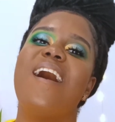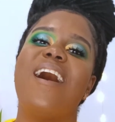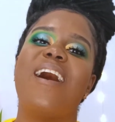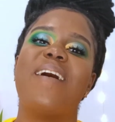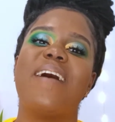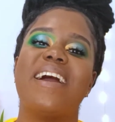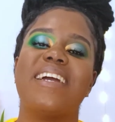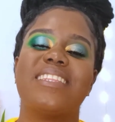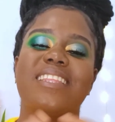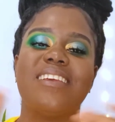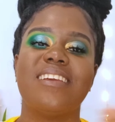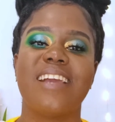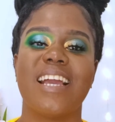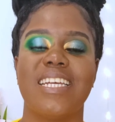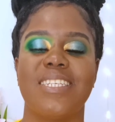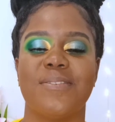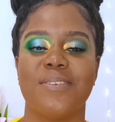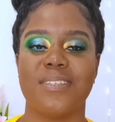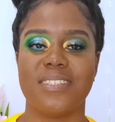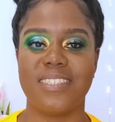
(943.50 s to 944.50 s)
All right, thank you
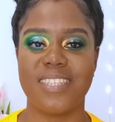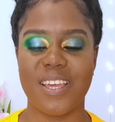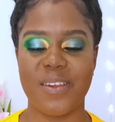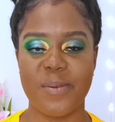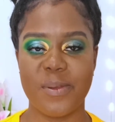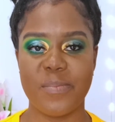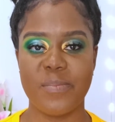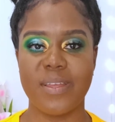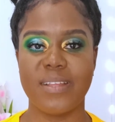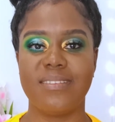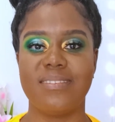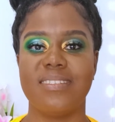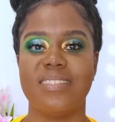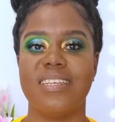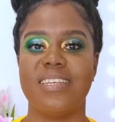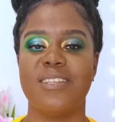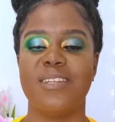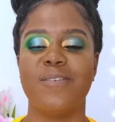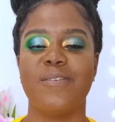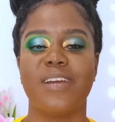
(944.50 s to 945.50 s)
guys for staying with me
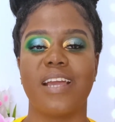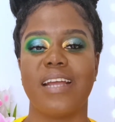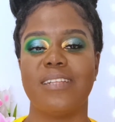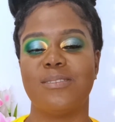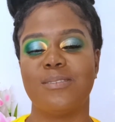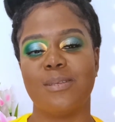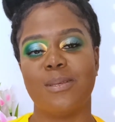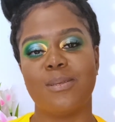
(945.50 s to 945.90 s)
today. Don't forget to